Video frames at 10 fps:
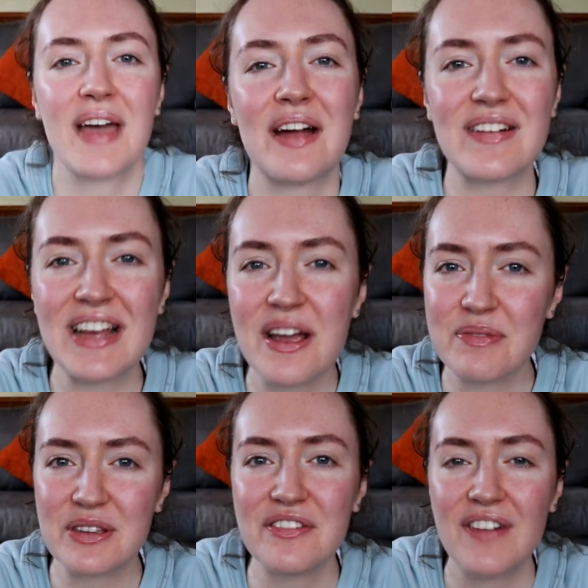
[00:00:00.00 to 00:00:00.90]
I really
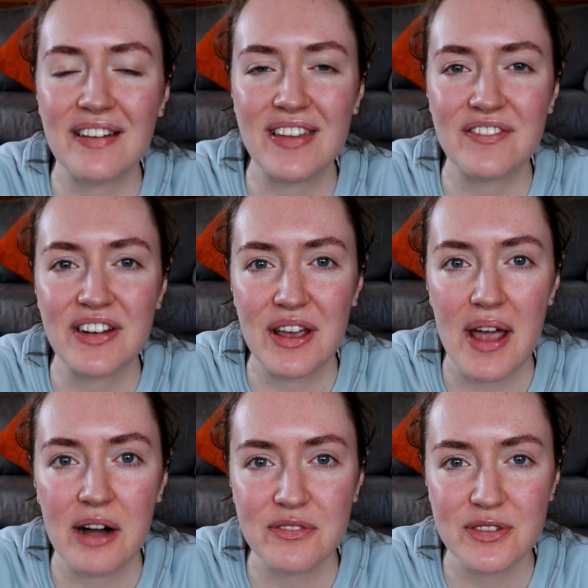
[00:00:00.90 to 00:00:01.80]
hope that you found that
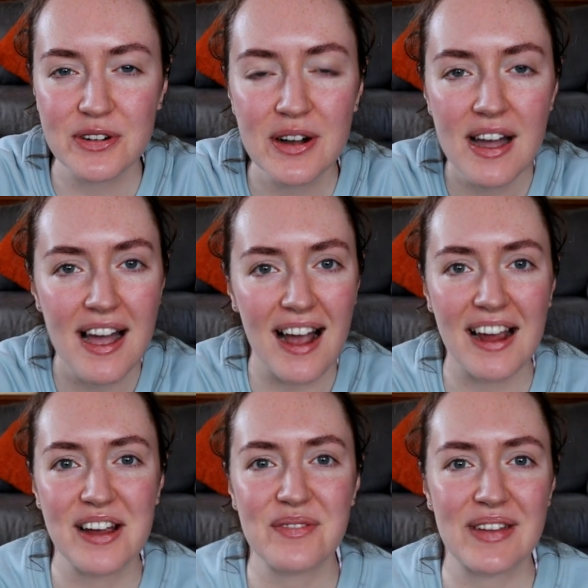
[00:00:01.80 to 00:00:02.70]
video helpful.
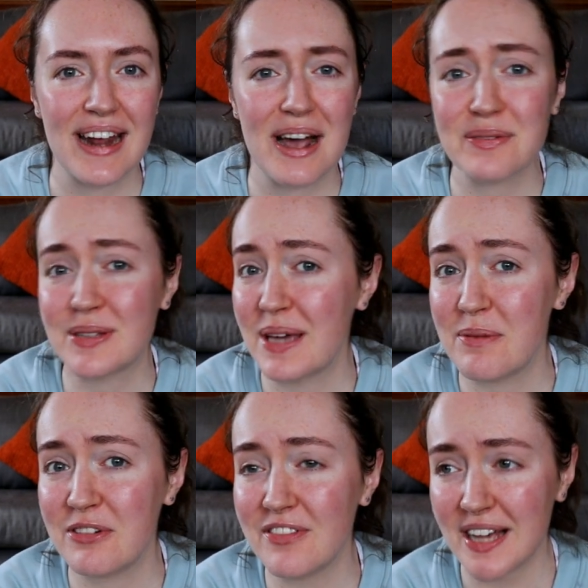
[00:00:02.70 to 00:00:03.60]
I hope that it helps you
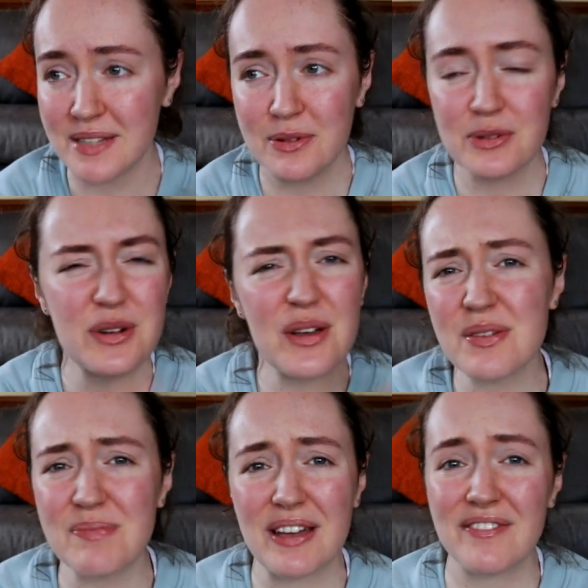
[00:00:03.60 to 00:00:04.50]
get more flexible.
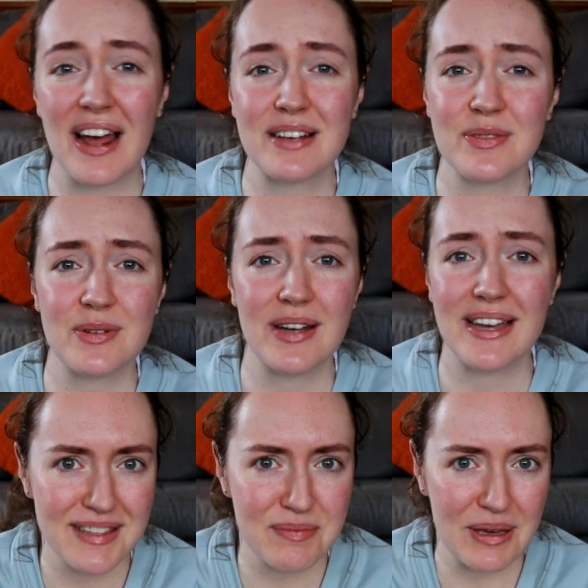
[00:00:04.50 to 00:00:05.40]
Not that being flexible
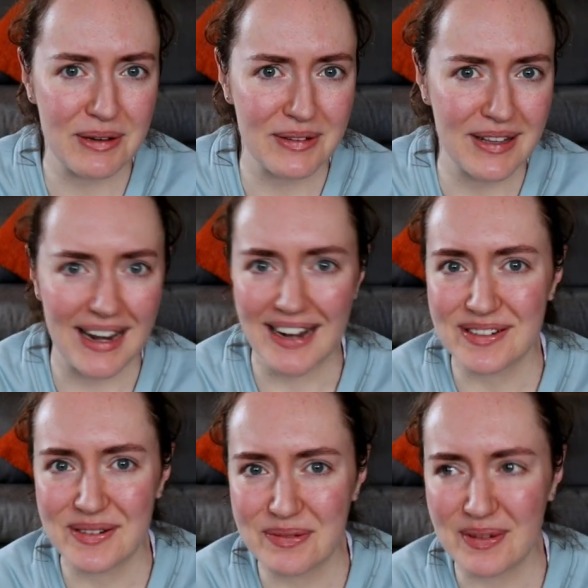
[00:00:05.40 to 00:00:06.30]
is the be all and
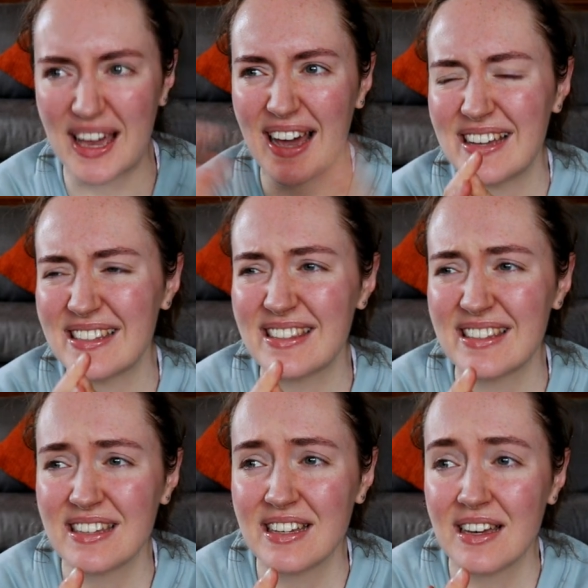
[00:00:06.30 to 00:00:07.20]
end all, because
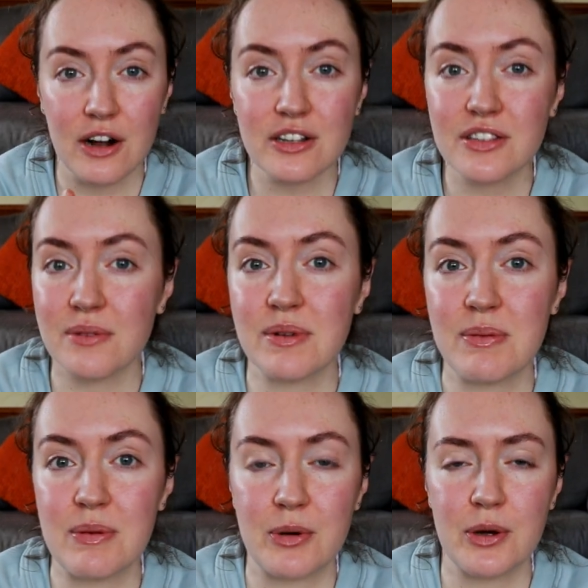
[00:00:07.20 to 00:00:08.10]
there are so
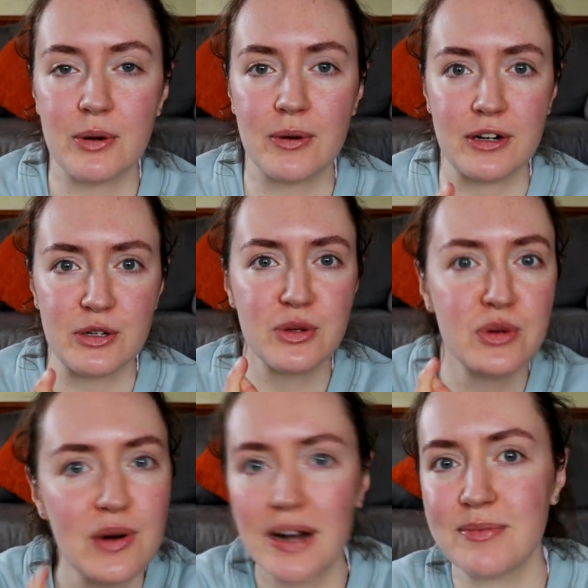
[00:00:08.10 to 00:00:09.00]
many people who are
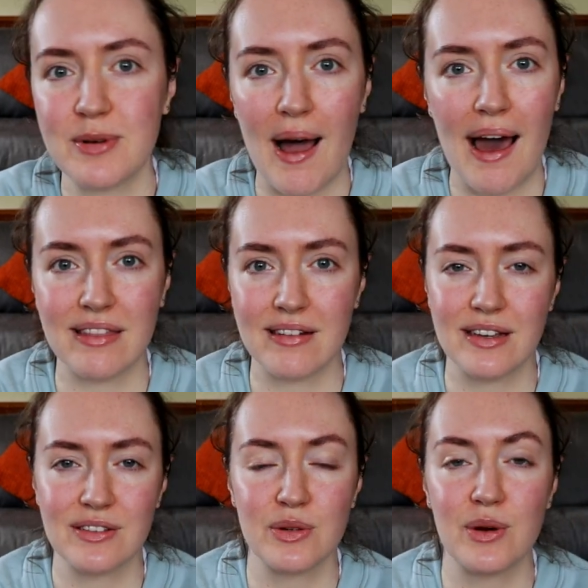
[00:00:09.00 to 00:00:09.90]
incredible
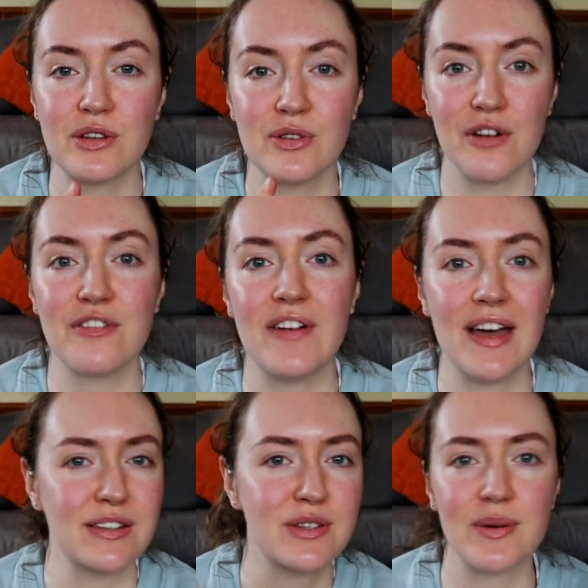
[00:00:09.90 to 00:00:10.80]
athletes, who are so
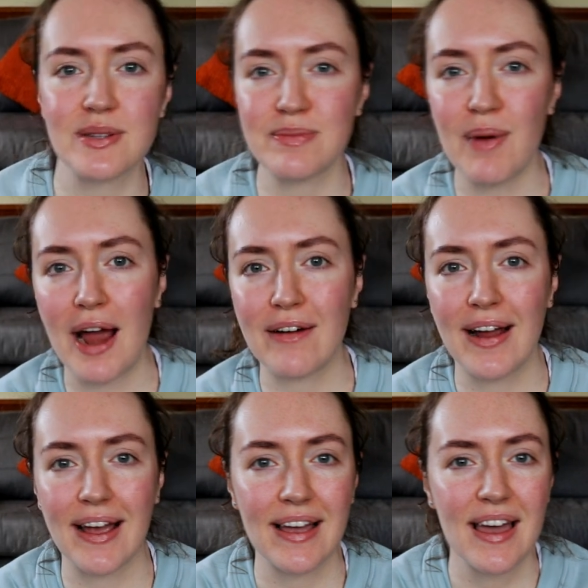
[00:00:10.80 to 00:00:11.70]
fit and so
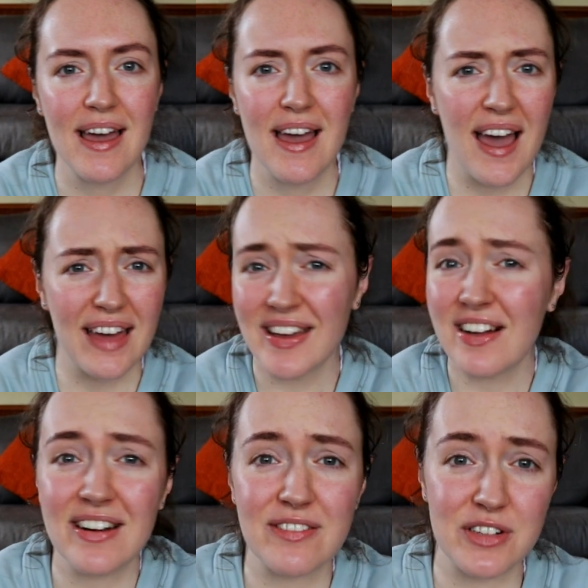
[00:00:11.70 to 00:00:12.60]
inspiring, and they
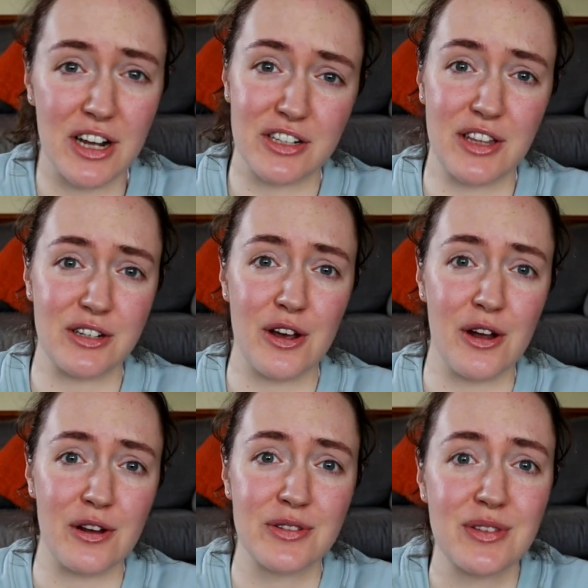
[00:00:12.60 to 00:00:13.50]
can't even touch their
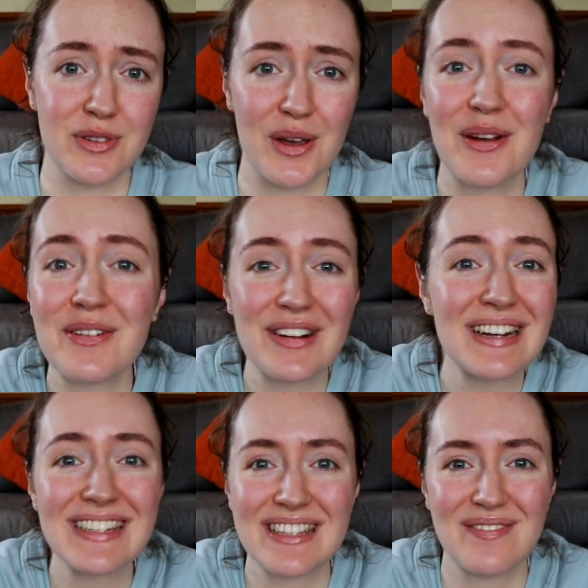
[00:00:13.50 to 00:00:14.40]
toes. So it
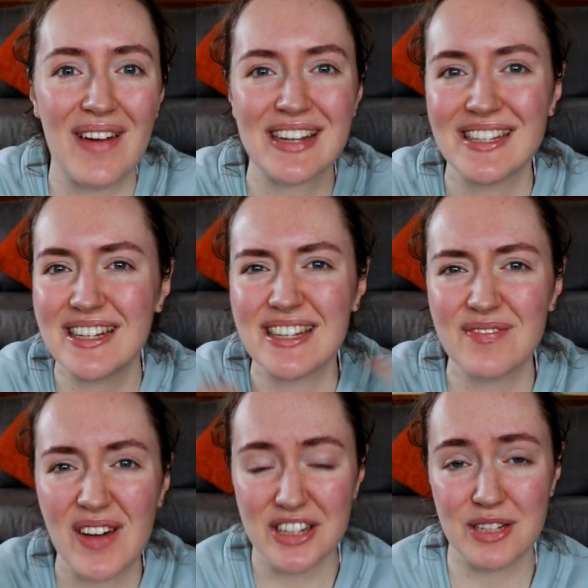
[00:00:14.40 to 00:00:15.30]
really doesn't matter.
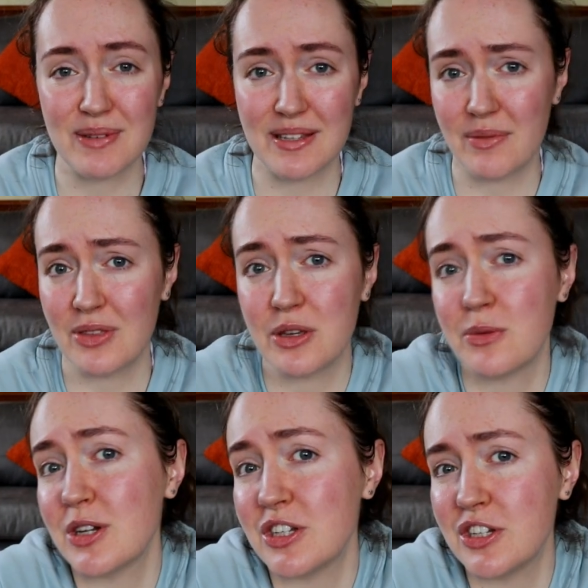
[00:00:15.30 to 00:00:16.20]
It might just be something that
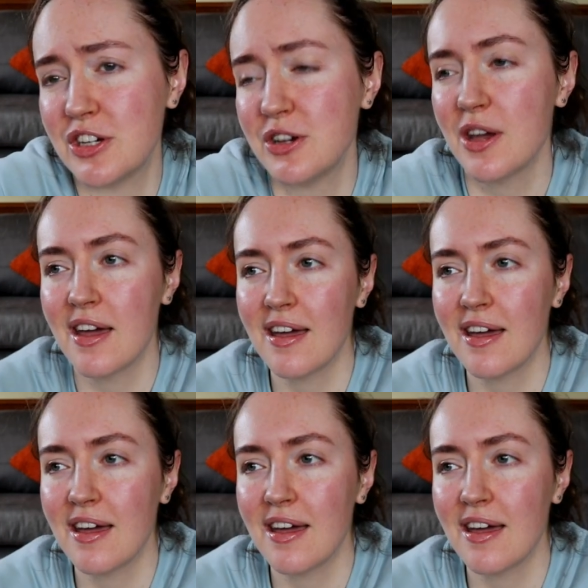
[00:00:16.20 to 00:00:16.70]
you want to do.